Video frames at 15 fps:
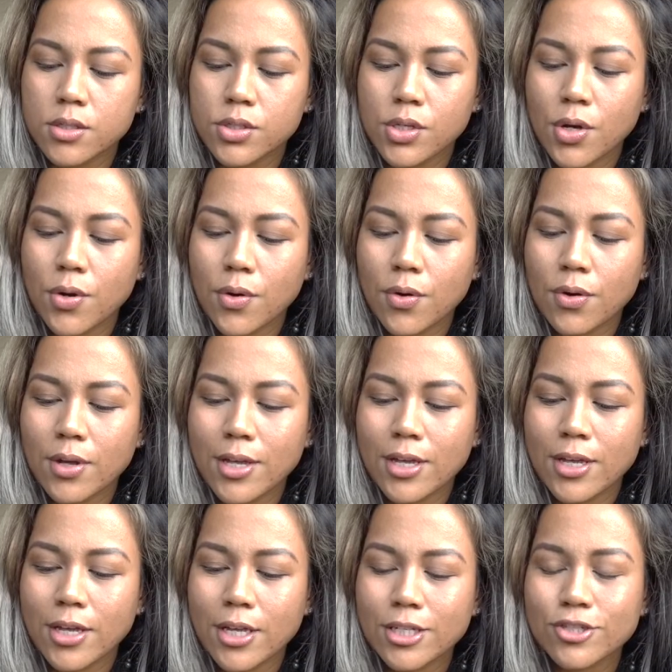So
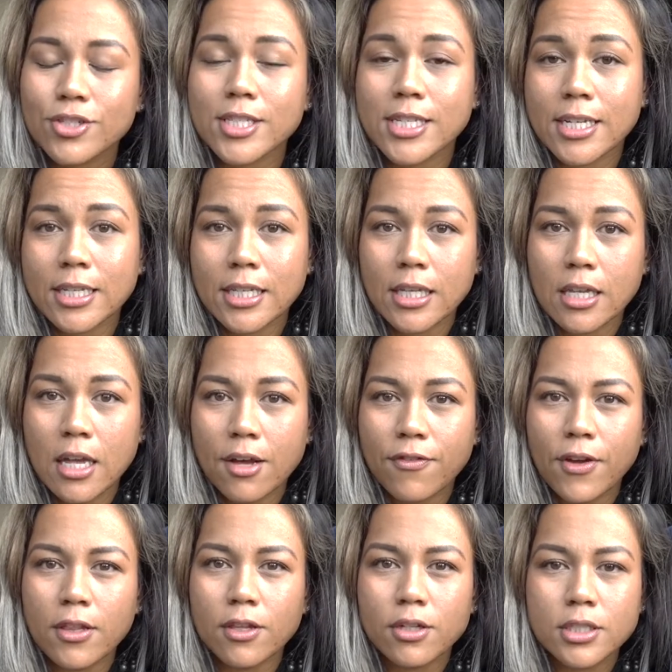interestingly enough,
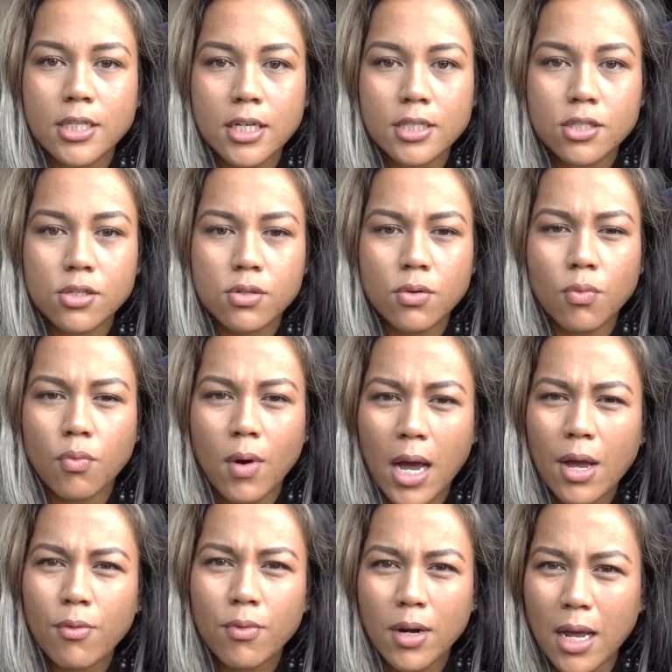I looked at to
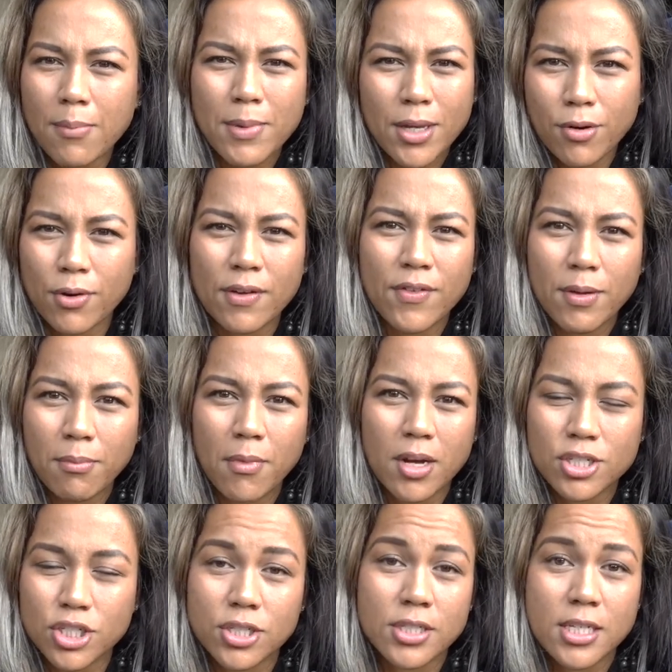why would I be craving
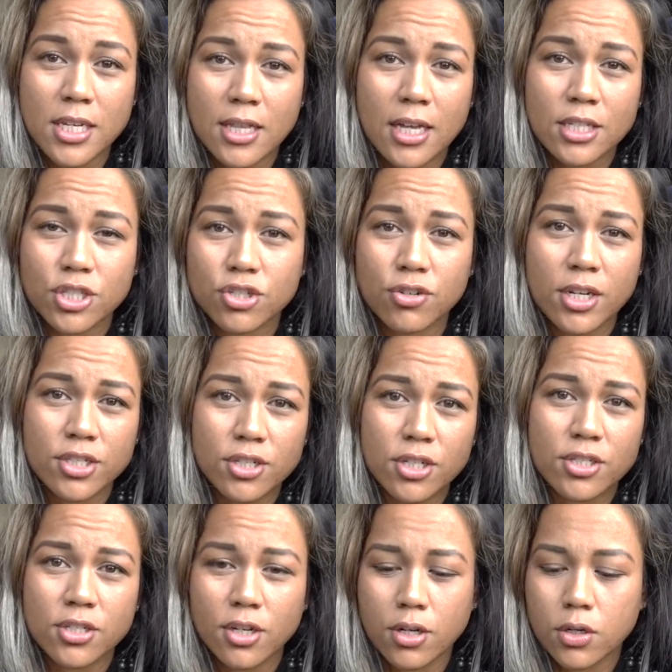matcha tea? That's strange. I
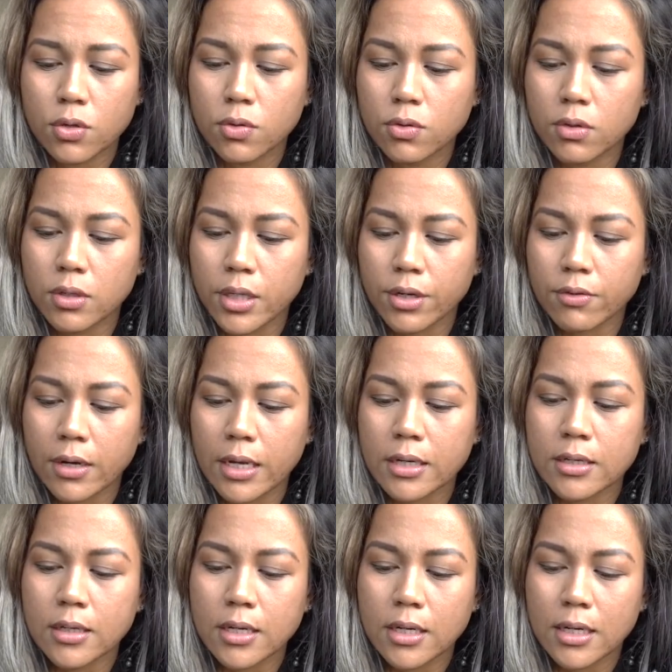started Googling, right?
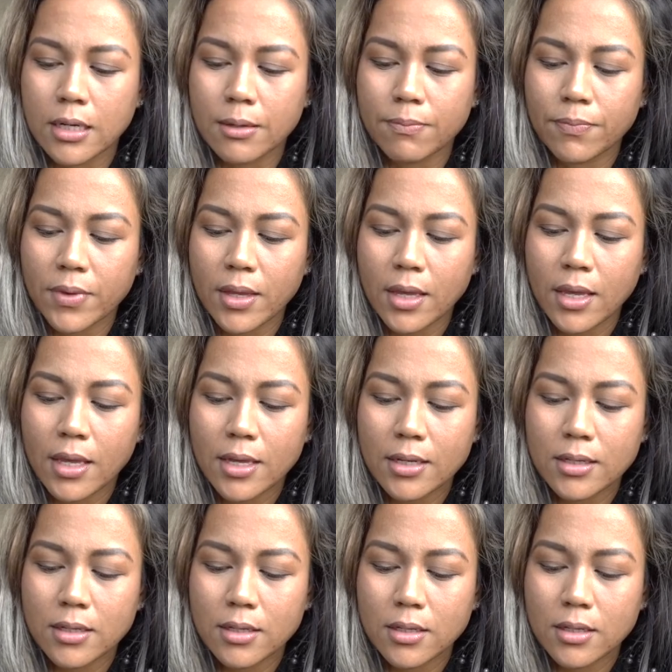Um,
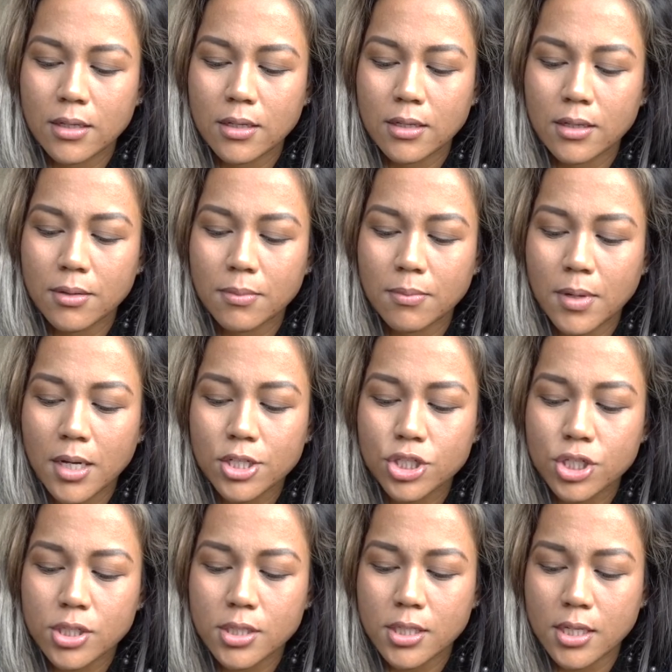and
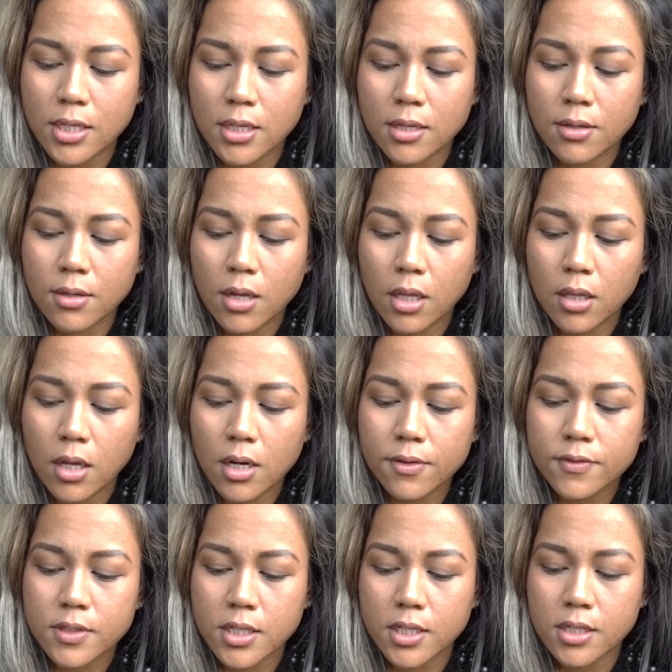matcha tea, a lot
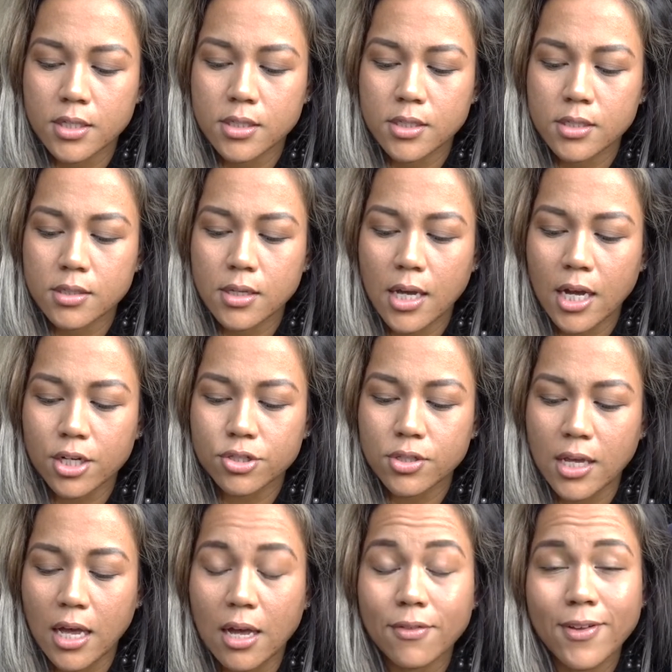of teas
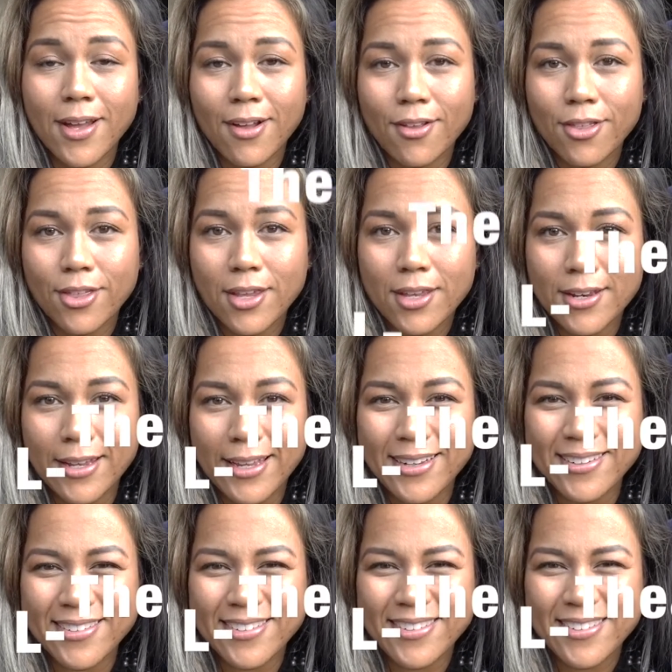actually have
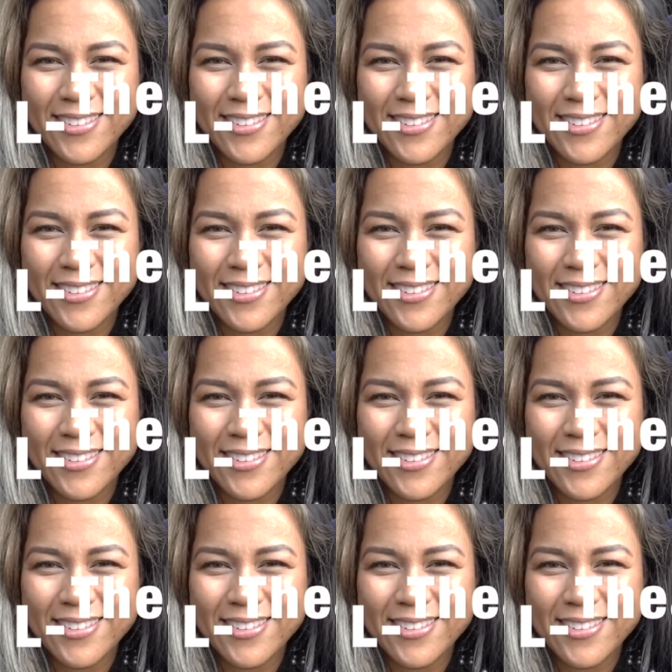L-theanine.